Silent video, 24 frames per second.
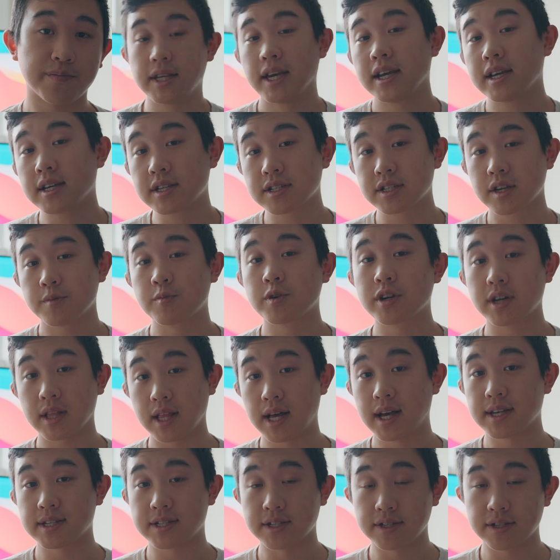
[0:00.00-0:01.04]
Take summer
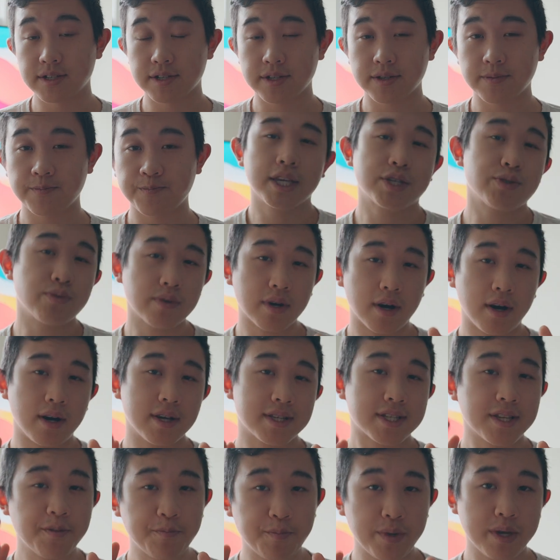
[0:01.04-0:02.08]
classes. This will
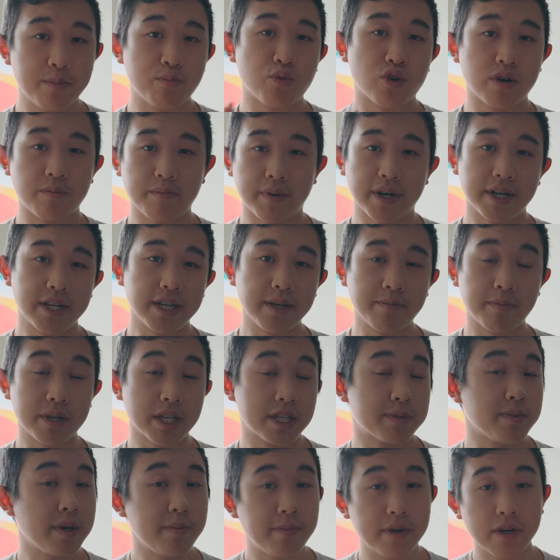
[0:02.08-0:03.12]
cost a bit more money, but
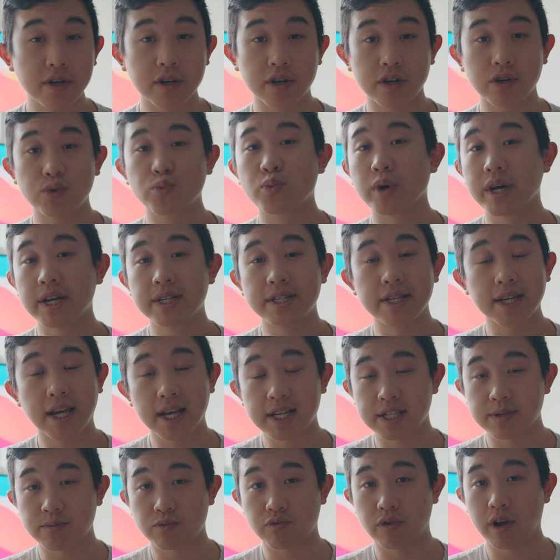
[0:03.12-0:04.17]
this may be a good way to get
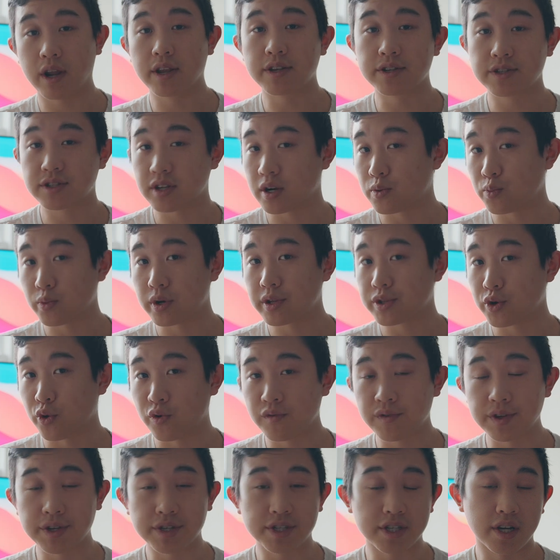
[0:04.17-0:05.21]
some credits done with
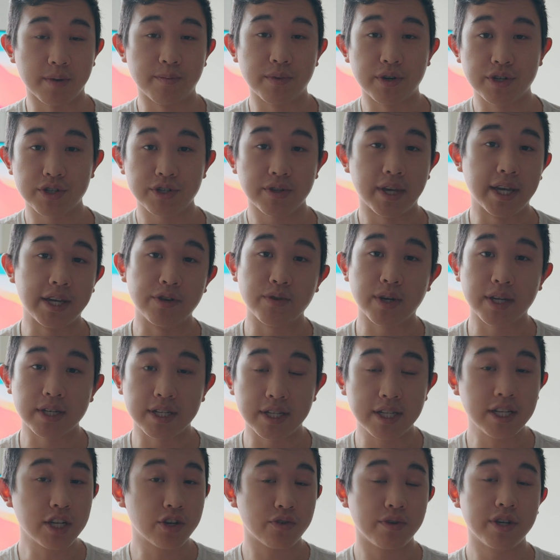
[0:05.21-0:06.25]
over the summer so that you can
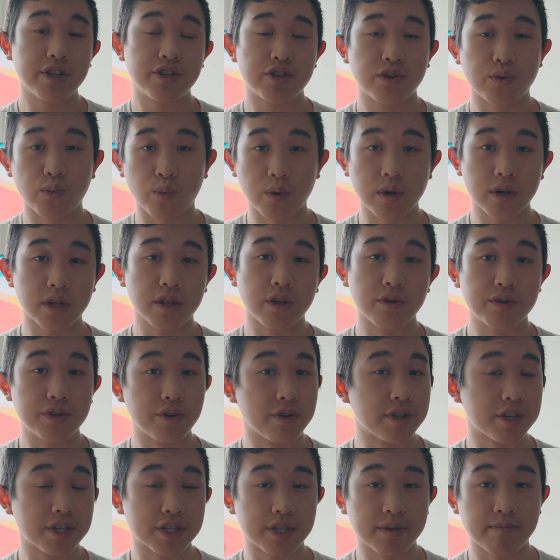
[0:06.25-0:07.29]
decrease your workload
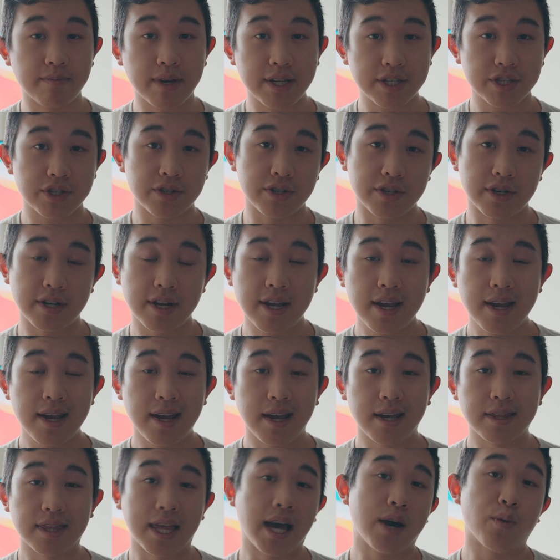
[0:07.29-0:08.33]
during the semester,
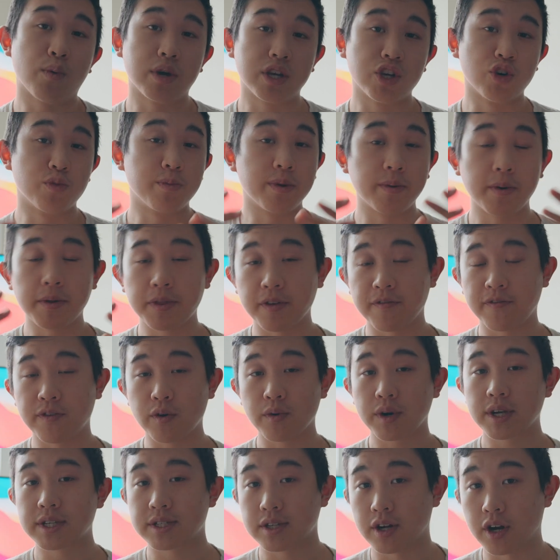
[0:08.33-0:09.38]
and that way you'll be able to
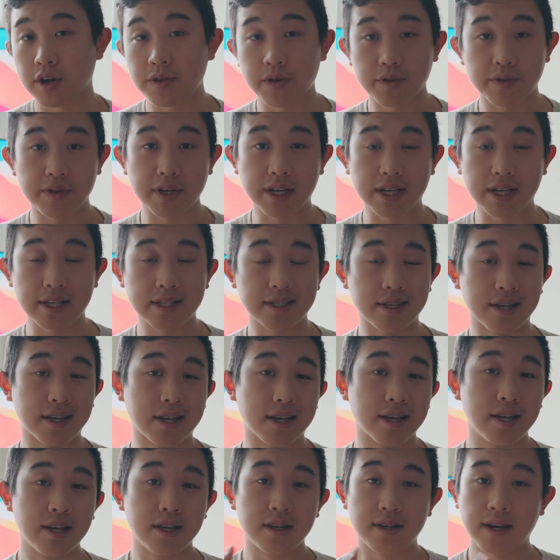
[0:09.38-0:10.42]
focus on other things
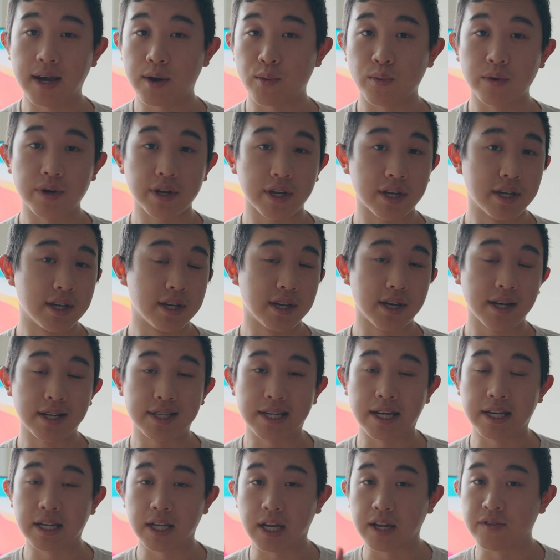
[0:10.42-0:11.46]
like networking,
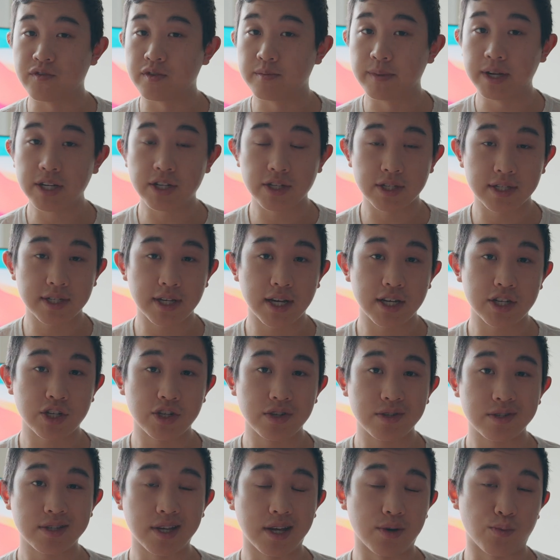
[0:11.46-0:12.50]
attending information
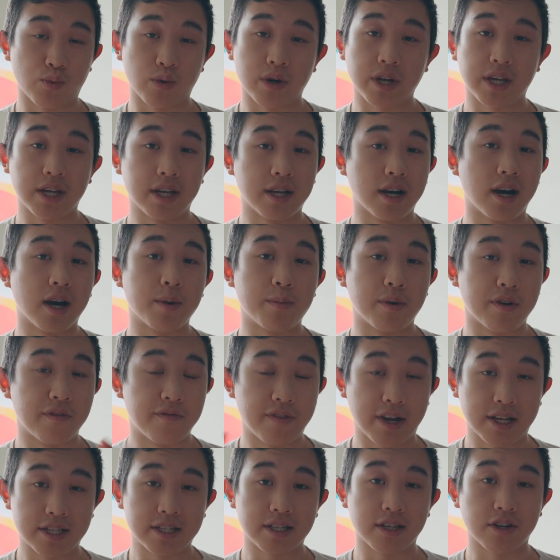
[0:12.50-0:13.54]
sessions, and working on
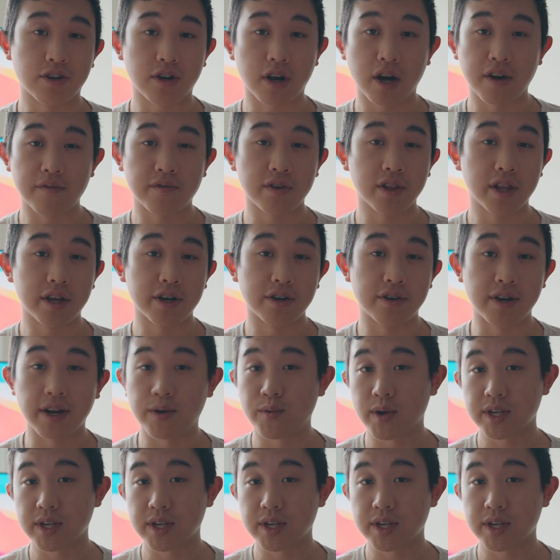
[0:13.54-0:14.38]
perfecting your cover letter and